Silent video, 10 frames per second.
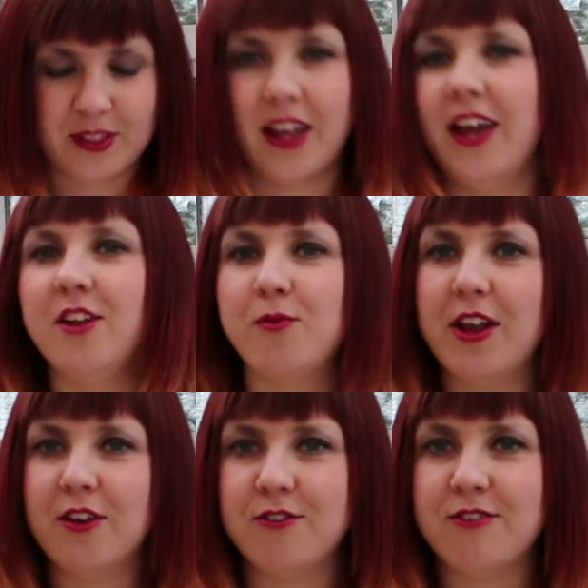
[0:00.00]
Here's my
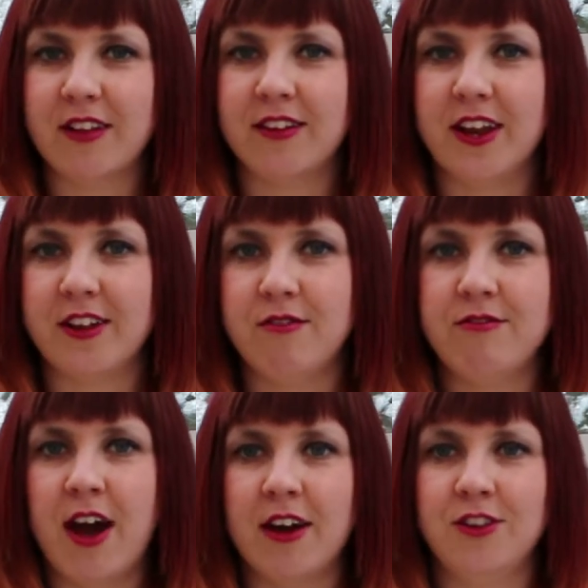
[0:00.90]
little fascinating
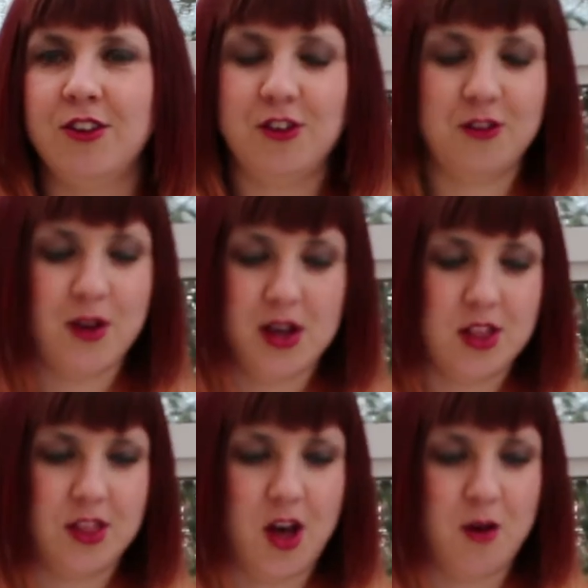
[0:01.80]
facts to do
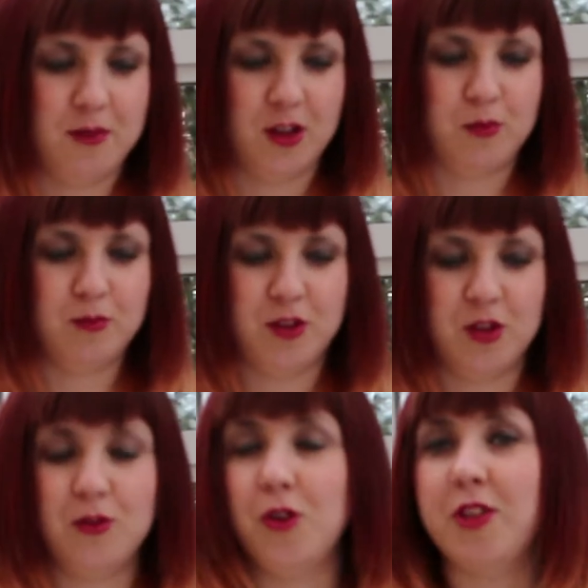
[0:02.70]
with
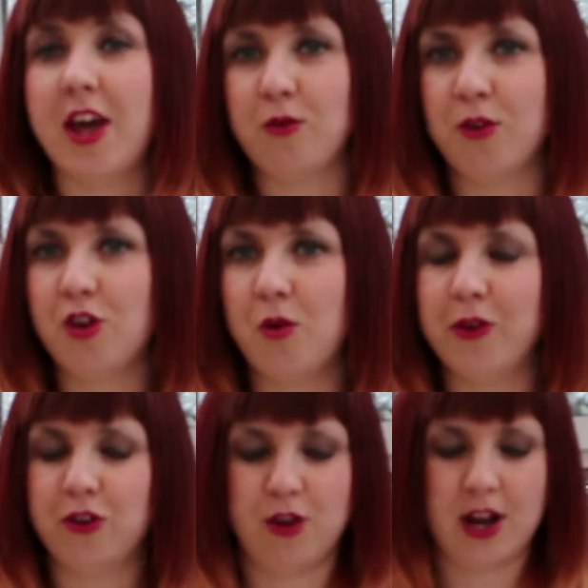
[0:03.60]
Edward
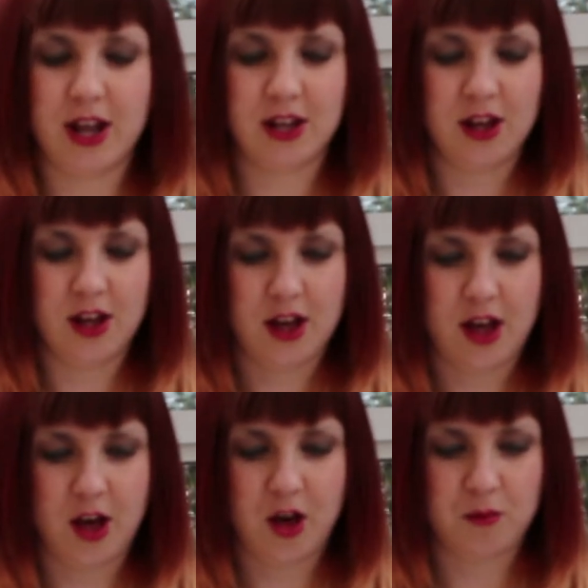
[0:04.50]
Thomas really,
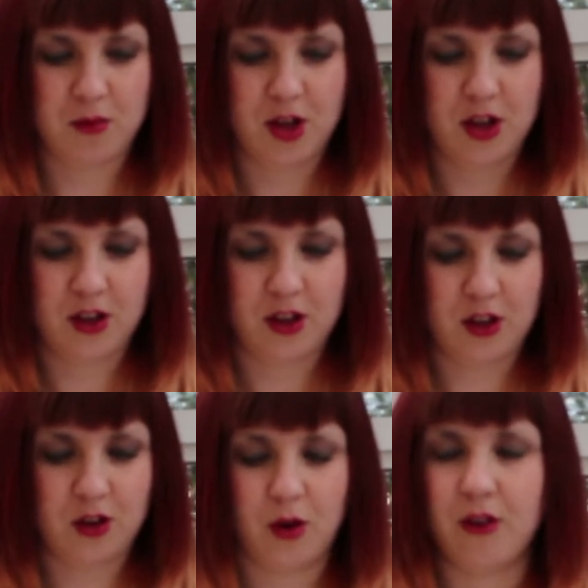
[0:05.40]

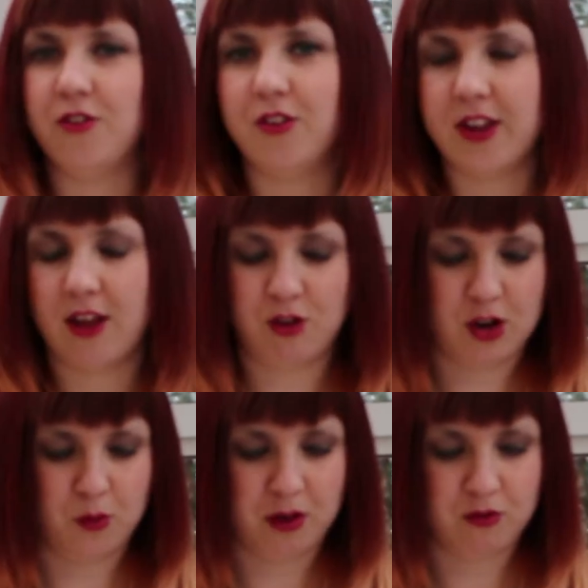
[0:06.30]
who I gave you a
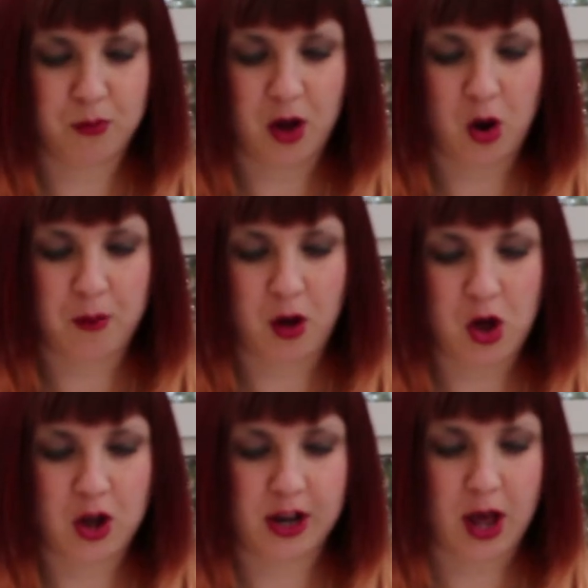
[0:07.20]
little bit of a bio about
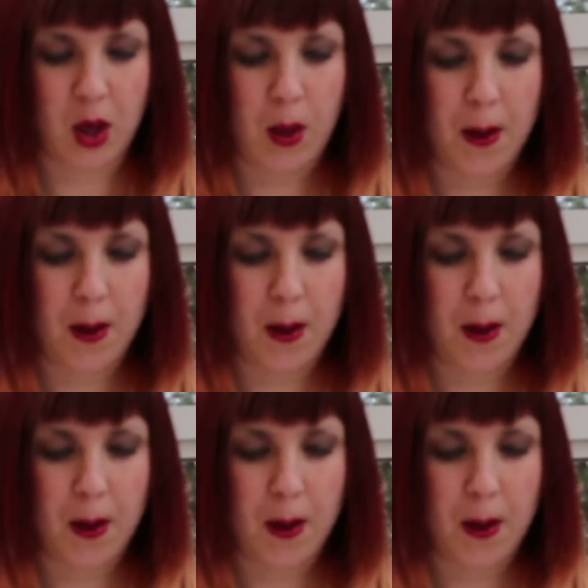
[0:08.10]
earlier.